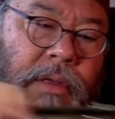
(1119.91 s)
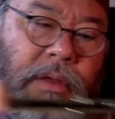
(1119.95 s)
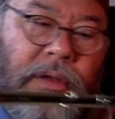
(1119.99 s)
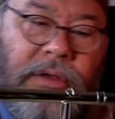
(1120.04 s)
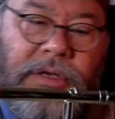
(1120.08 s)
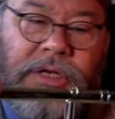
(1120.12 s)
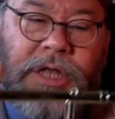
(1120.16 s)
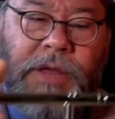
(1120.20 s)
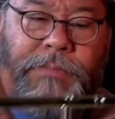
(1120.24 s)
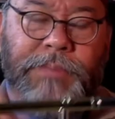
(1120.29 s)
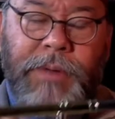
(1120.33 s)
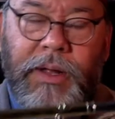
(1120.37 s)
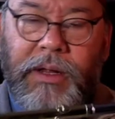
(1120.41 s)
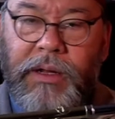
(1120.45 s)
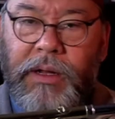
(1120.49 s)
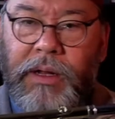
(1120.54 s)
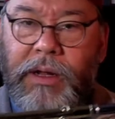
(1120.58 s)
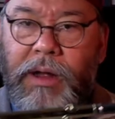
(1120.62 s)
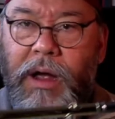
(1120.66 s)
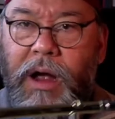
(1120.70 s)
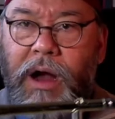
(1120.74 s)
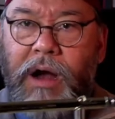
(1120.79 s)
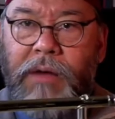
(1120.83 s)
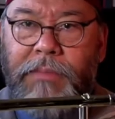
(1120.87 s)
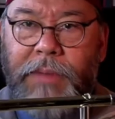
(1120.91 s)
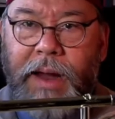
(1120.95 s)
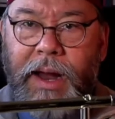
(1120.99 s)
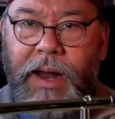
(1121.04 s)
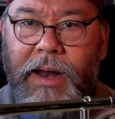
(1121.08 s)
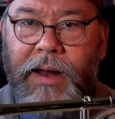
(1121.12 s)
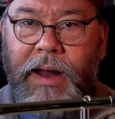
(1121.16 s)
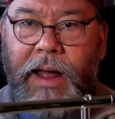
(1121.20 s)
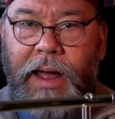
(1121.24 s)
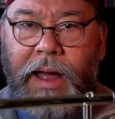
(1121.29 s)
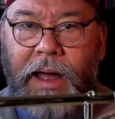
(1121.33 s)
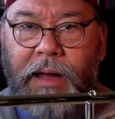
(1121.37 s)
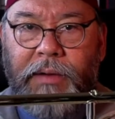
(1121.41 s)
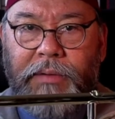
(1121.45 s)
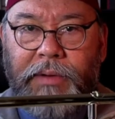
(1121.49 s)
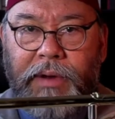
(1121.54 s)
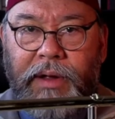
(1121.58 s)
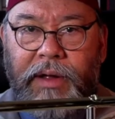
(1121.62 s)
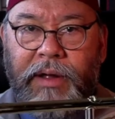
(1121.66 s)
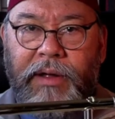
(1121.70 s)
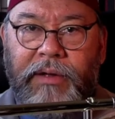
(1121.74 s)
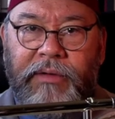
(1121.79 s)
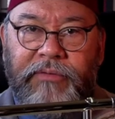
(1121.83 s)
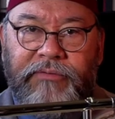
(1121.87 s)
typically are made out
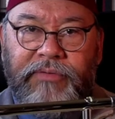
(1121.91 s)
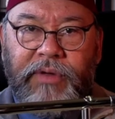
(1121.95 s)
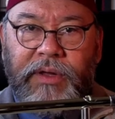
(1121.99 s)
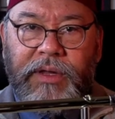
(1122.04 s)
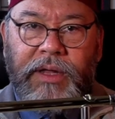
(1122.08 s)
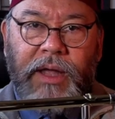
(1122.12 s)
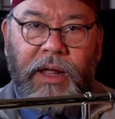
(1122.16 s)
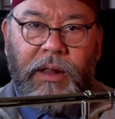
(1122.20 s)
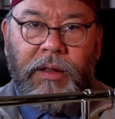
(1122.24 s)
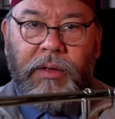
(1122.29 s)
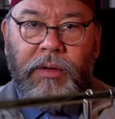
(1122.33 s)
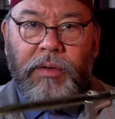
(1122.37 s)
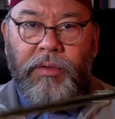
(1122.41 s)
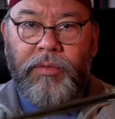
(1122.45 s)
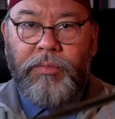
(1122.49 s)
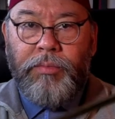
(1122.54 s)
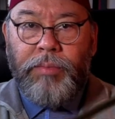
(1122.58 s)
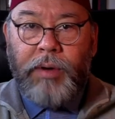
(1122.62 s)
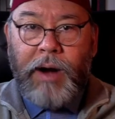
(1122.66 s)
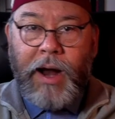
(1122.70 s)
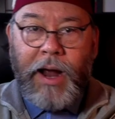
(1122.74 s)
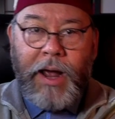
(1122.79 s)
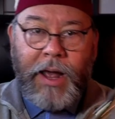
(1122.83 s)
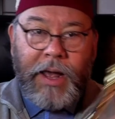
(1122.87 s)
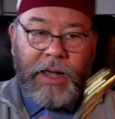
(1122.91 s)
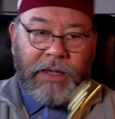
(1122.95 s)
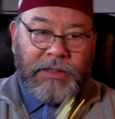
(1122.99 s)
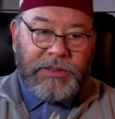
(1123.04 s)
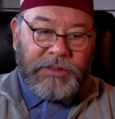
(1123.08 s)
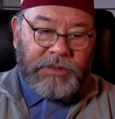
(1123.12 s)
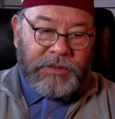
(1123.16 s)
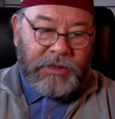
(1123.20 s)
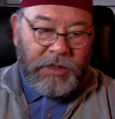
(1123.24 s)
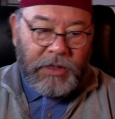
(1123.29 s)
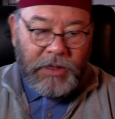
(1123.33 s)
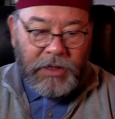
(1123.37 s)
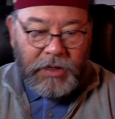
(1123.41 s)
of yellow brass.